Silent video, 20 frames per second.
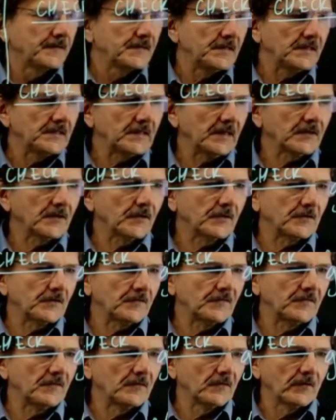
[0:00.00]
Theta dot
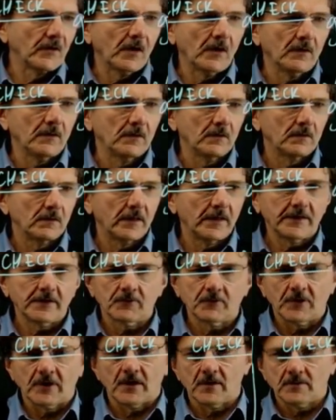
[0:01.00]
is 0, right?
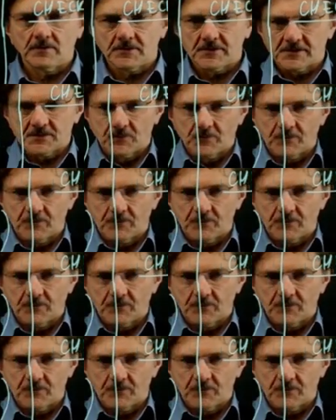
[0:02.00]
We are just